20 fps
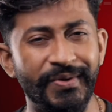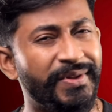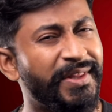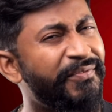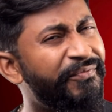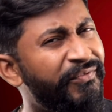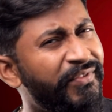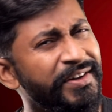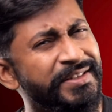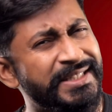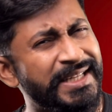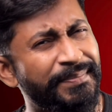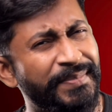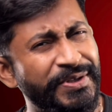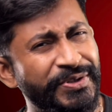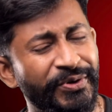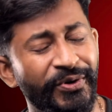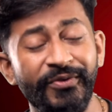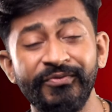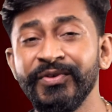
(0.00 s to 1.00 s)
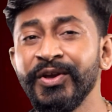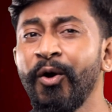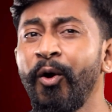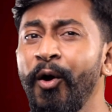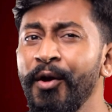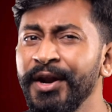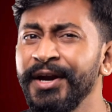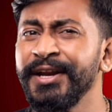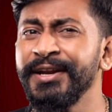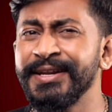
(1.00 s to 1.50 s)
So in the first episode, we
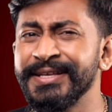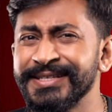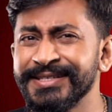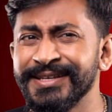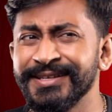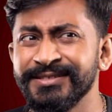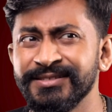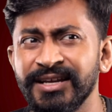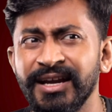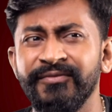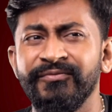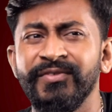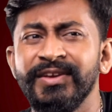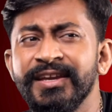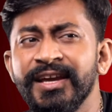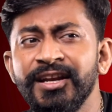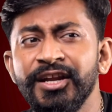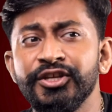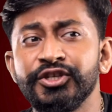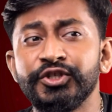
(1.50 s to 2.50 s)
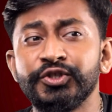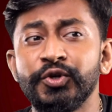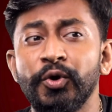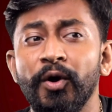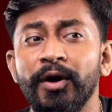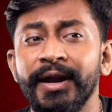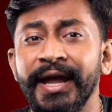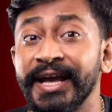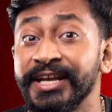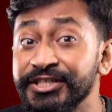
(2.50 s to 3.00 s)
already discussed that we can
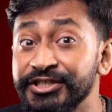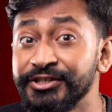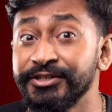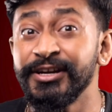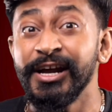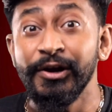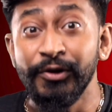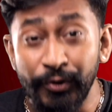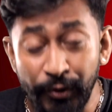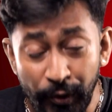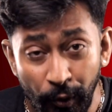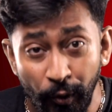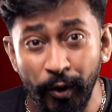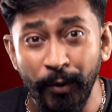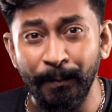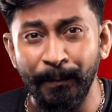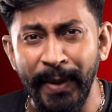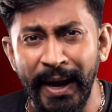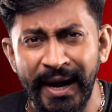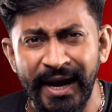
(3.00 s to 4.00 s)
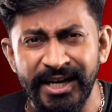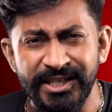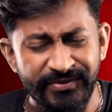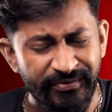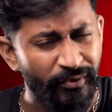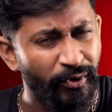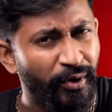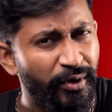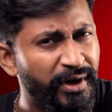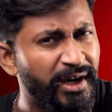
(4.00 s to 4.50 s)
install external node palettes
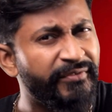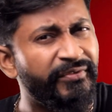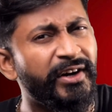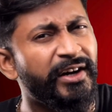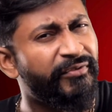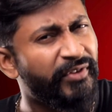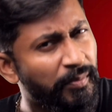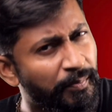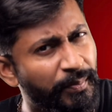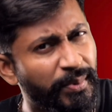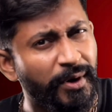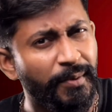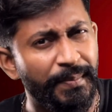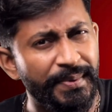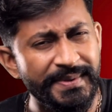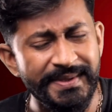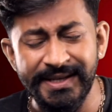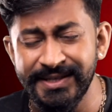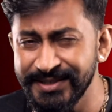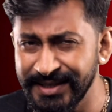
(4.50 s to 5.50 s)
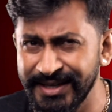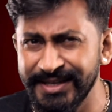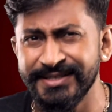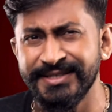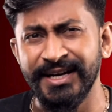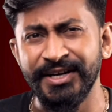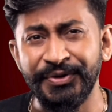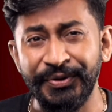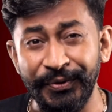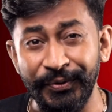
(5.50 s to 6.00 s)
for different different purposes
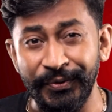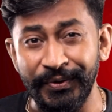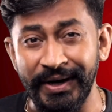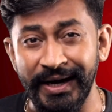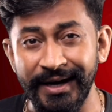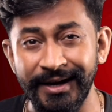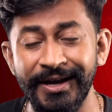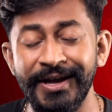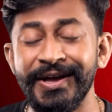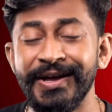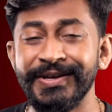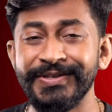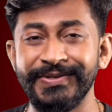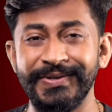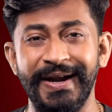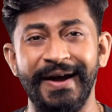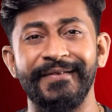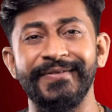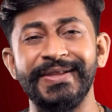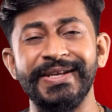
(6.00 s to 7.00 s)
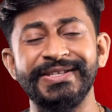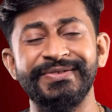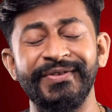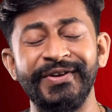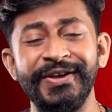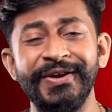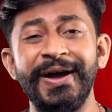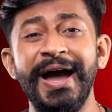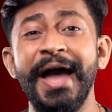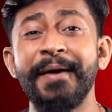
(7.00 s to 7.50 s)
inside Node-RED. So now in this
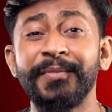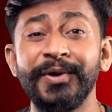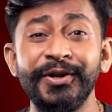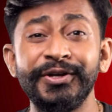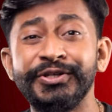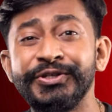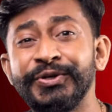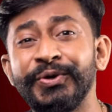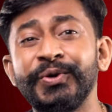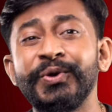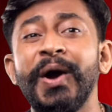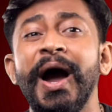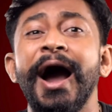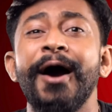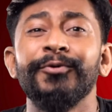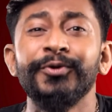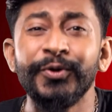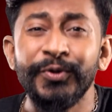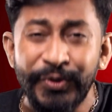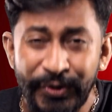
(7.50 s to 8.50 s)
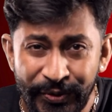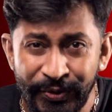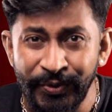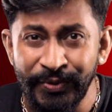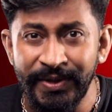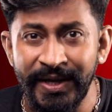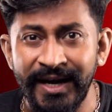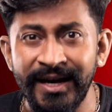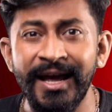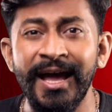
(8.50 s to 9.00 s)
video, I'm going to show you how to
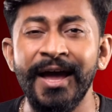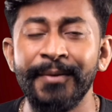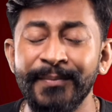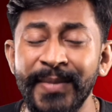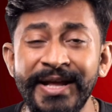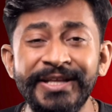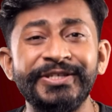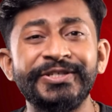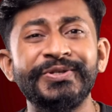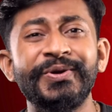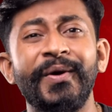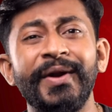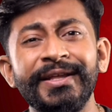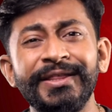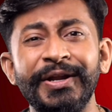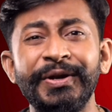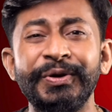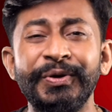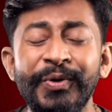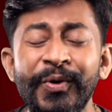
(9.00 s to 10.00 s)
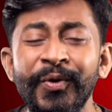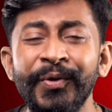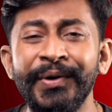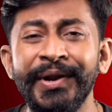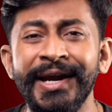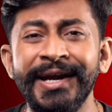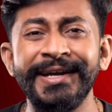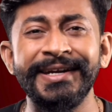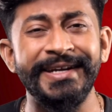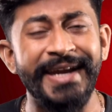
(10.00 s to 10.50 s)
do that by installing the
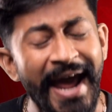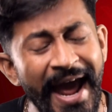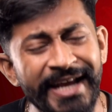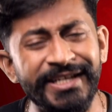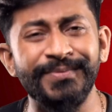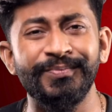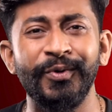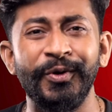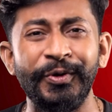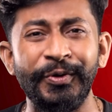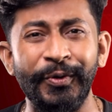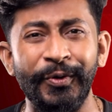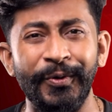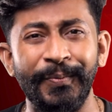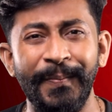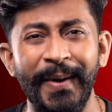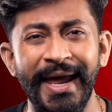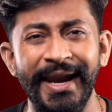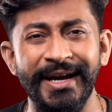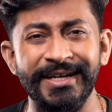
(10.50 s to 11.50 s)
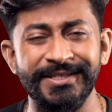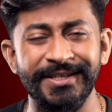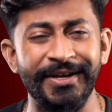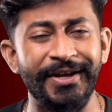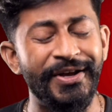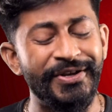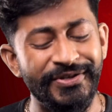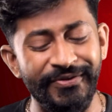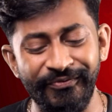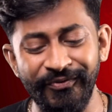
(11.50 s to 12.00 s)
Node-RED dashboard node palettes.
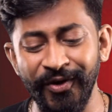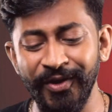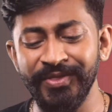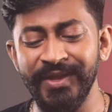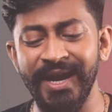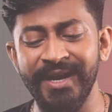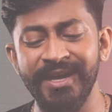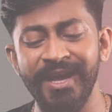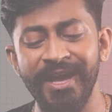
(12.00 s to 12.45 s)
So for